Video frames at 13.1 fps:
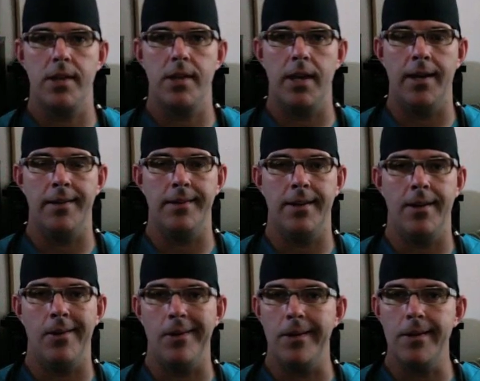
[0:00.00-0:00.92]
and
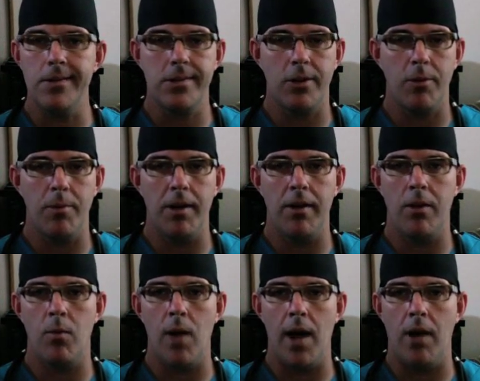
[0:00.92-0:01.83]
it is still a bit of the
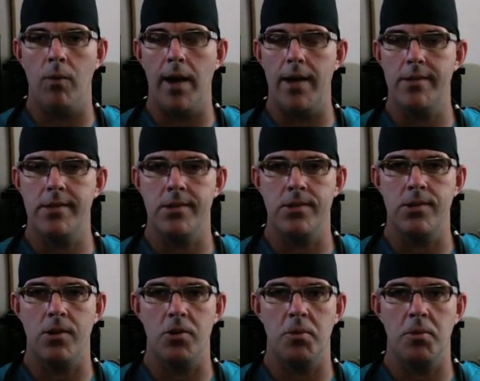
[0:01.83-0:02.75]
Wild West in
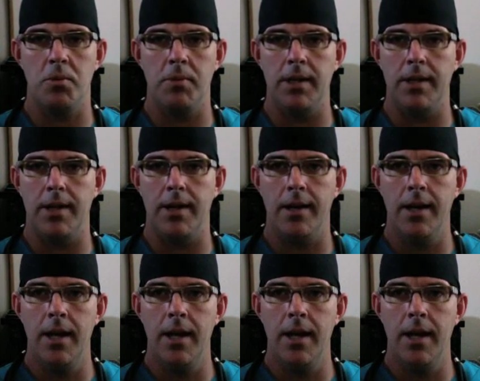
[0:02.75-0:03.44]
social media,